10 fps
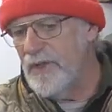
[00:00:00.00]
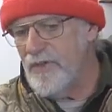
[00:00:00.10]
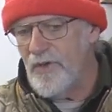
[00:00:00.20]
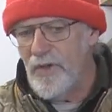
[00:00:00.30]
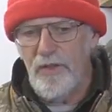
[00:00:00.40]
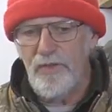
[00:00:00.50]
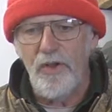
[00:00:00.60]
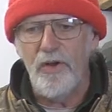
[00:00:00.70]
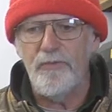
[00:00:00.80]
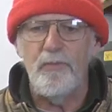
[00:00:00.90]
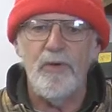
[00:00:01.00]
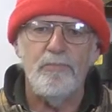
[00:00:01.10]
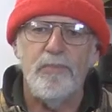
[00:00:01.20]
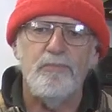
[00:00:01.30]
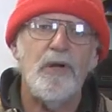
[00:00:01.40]
it's good to start from a
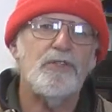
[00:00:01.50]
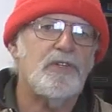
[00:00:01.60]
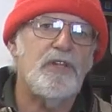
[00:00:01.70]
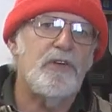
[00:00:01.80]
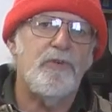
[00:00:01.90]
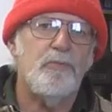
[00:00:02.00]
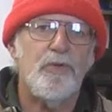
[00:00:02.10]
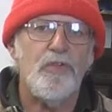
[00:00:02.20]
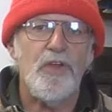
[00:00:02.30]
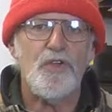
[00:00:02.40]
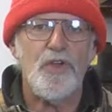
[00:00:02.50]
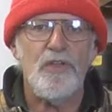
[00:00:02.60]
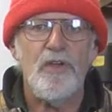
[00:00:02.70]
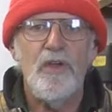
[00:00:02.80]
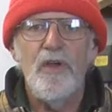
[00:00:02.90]
bunch of different
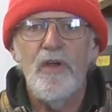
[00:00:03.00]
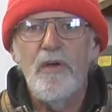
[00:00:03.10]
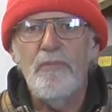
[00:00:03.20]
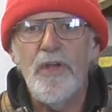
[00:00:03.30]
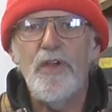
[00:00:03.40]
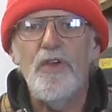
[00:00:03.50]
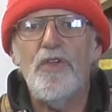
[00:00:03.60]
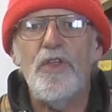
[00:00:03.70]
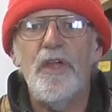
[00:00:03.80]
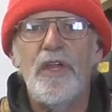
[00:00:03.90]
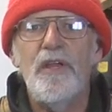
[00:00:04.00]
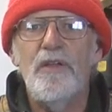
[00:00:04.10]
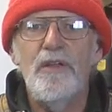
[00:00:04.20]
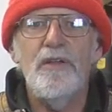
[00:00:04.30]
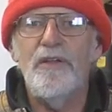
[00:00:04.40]
positions. But
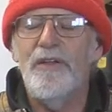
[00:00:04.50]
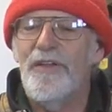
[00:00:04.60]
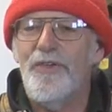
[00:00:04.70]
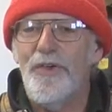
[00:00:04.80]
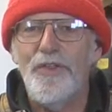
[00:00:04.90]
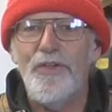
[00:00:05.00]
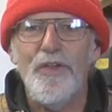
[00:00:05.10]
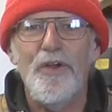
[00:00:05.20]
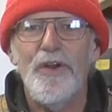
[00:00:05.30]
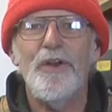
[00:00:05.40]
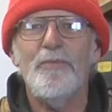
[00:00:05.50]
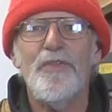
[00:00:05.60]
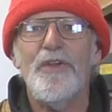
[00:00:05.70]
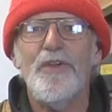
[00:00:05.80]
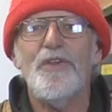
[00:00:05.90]
usually it's good to start in a
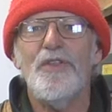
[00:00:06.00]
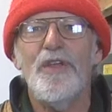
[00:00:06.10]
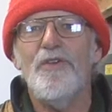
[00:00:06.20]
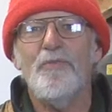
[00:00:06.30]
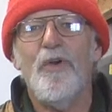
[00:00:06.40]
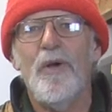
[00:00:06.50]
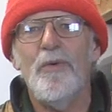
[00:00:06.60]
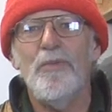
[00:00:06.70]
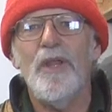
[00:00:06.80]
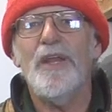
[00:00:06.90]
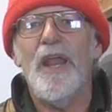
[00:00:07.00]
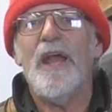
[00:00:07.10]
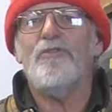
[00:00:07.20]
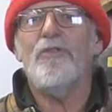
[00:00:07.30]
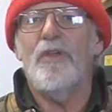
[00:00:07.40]
position that you probably
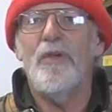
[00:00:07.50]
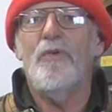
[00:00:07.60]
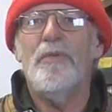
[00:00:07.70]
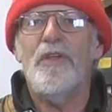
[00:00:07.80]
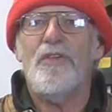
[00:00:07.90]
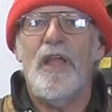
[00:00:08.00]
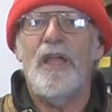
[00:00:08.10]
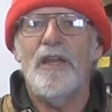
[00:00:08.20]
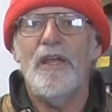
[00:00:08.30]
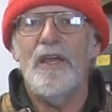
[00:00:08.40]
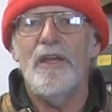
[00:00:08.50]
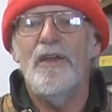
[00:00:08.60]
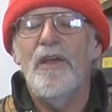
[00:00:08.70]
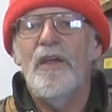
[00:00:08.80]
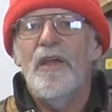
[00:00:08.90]
naturally would be standing
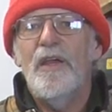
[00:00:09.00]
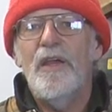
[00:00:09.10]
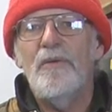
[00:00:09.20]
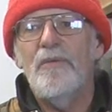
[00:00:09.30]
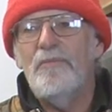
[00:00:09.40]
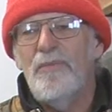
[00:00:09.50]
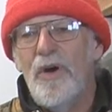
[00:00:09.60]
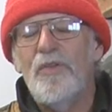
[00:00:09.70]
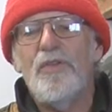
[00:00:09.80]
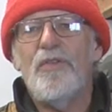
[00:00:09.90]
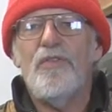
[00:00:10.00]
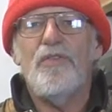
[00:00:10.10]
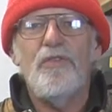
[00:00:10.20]
in most